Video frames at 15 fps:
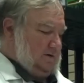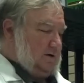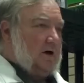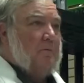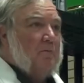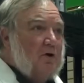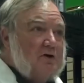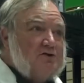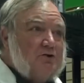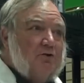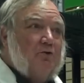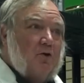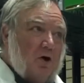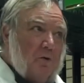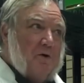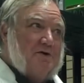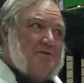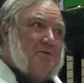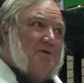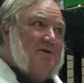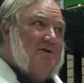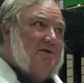Commercial growers
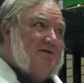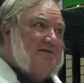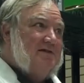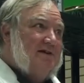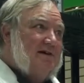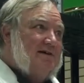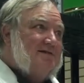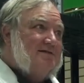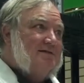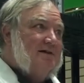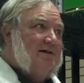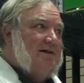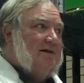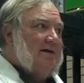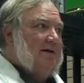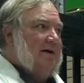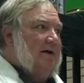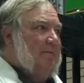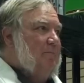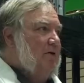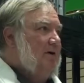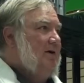will use this and
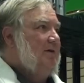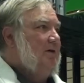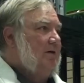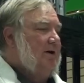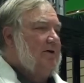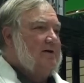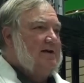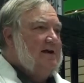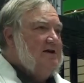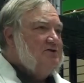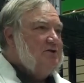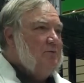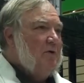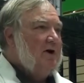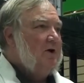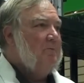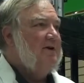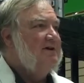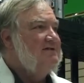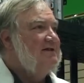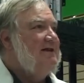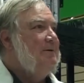put it in their irrigation water
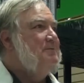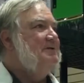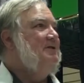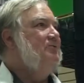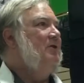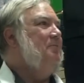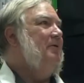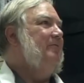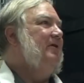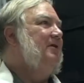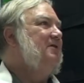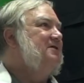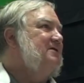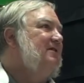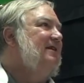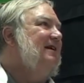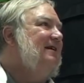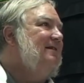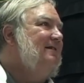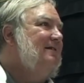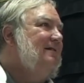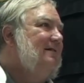because it keeps the drip emitters clean.
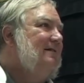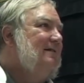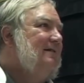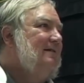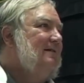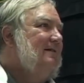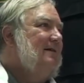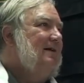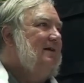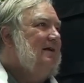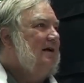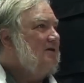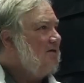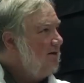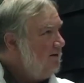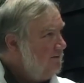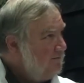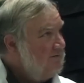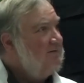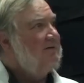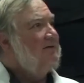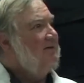It actually,
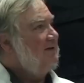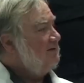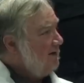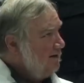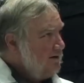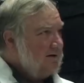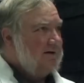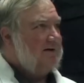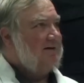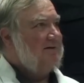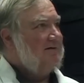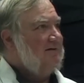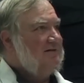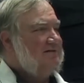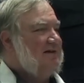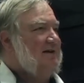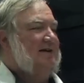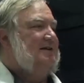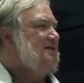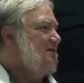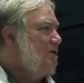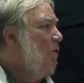it's not
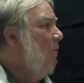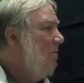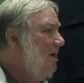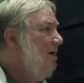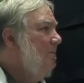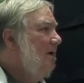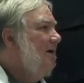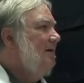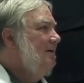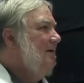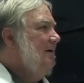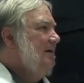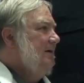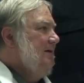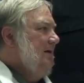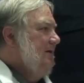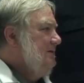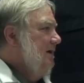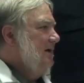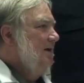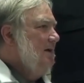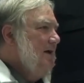like soapy, but it's
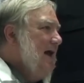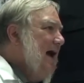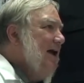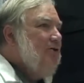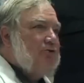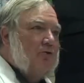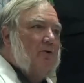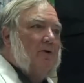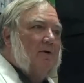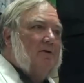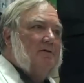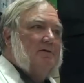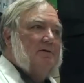like a natural